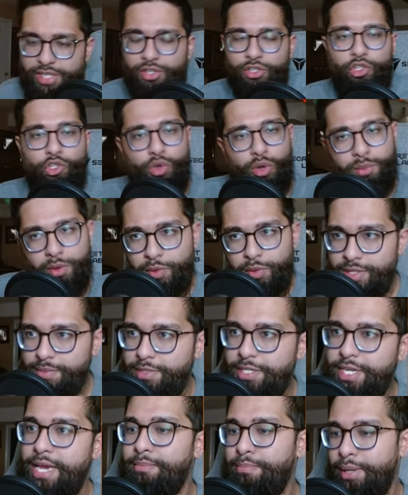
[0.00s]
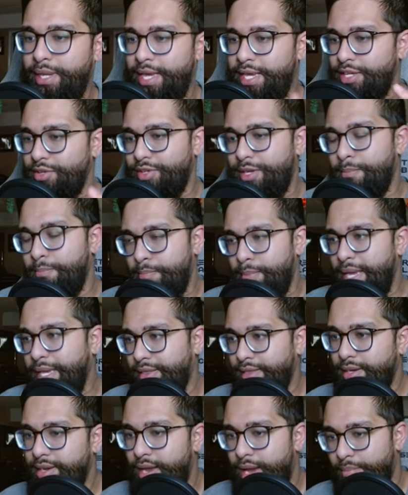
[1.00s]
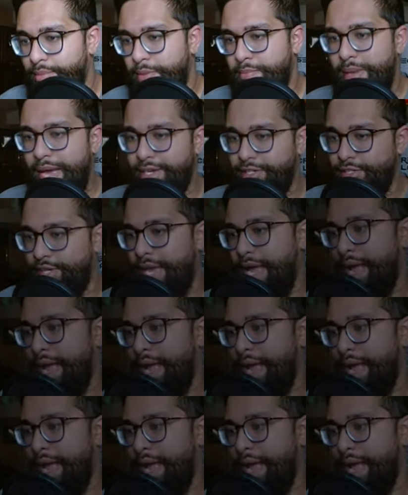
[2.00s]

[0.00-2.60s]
still doable with some tight play. You can make the Nami magic